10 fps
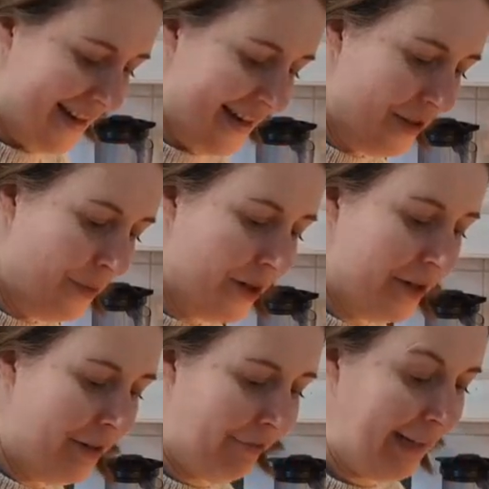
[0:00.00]
And you want
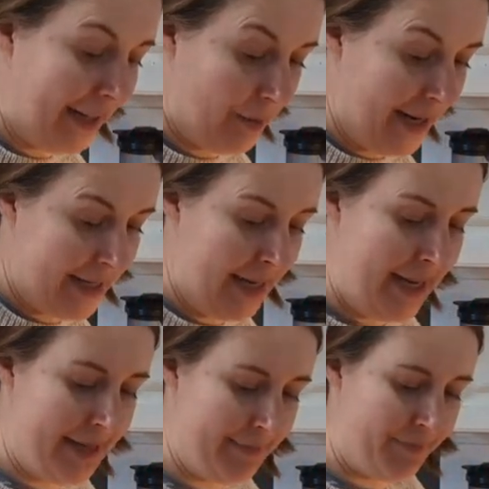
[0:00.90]
enough liquid
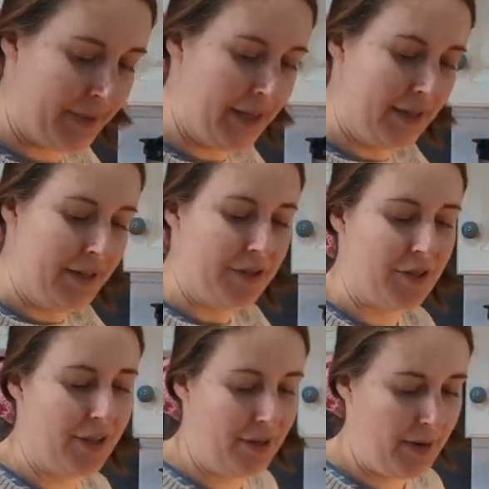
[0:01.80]

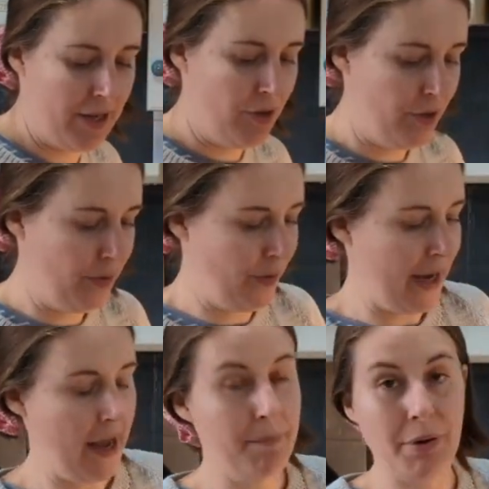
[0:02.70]
so that when you
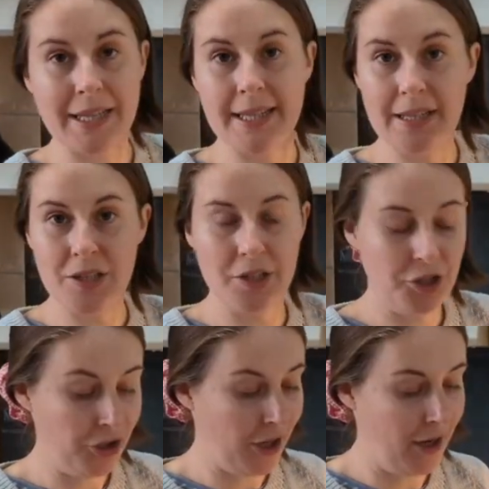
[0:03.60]
press it into the
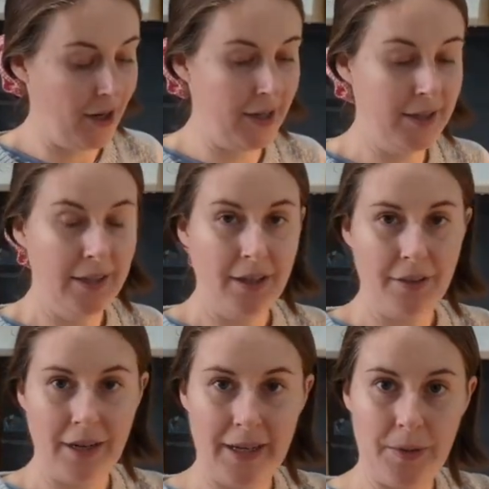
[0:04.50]
jar,
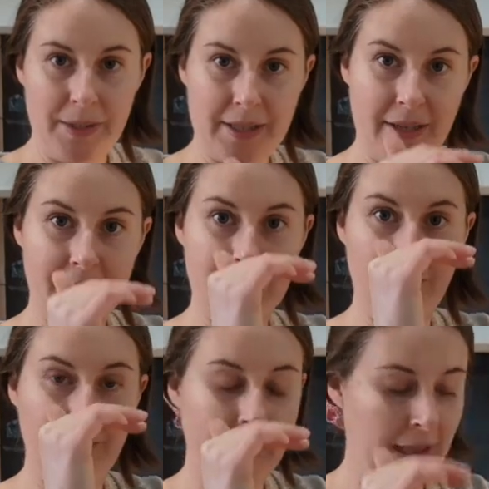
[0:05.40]
the liquid starts to
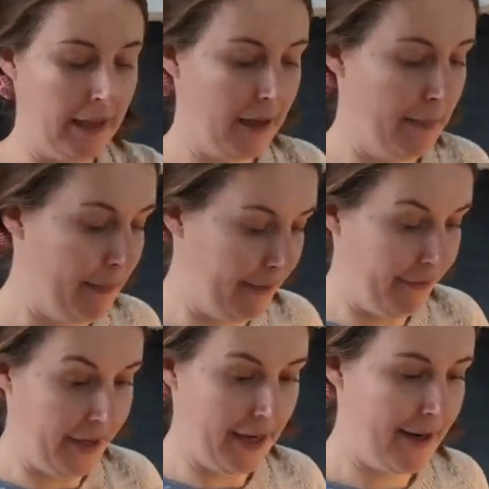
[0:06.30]
fill
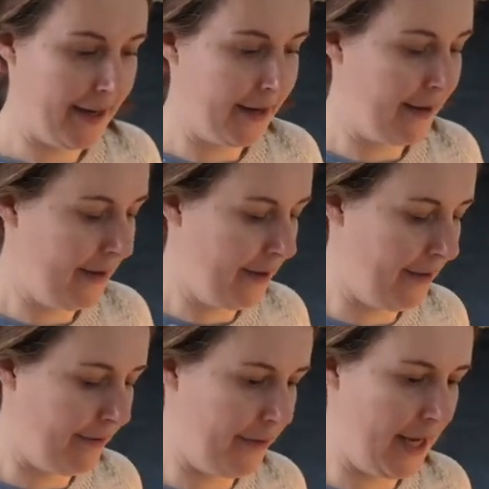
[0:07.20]
above the line
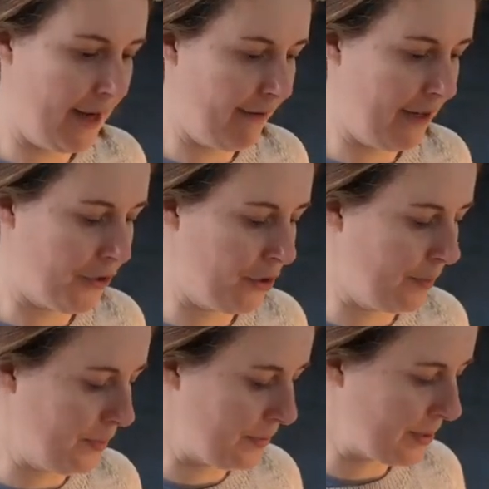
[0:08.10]
of the
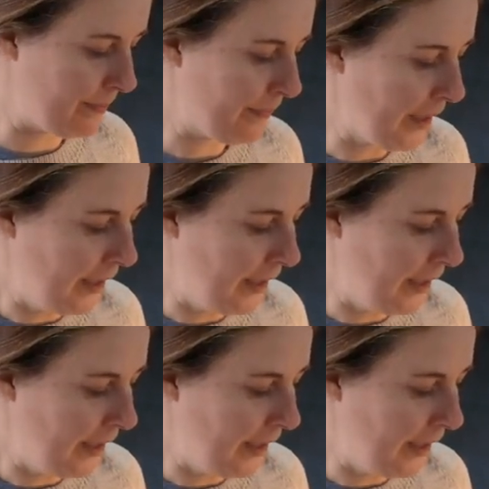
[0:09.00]
vegetables.